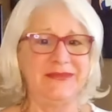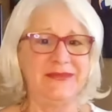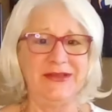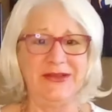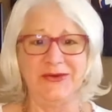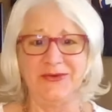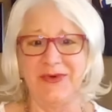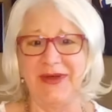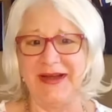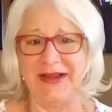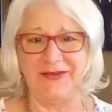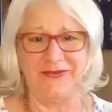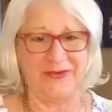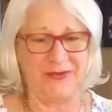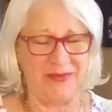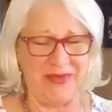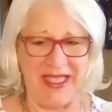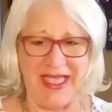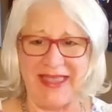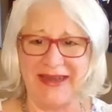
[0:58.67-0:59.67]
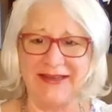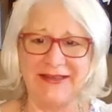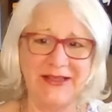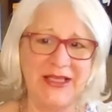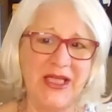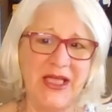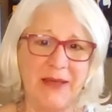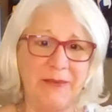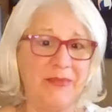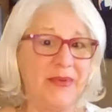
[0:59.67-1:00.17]
you're ready for bed.
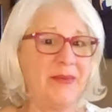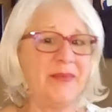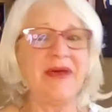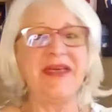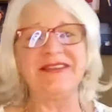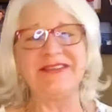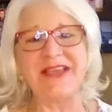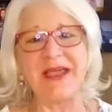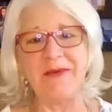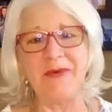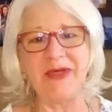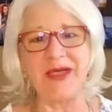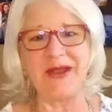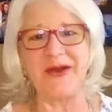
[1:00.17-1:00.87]
But by the time we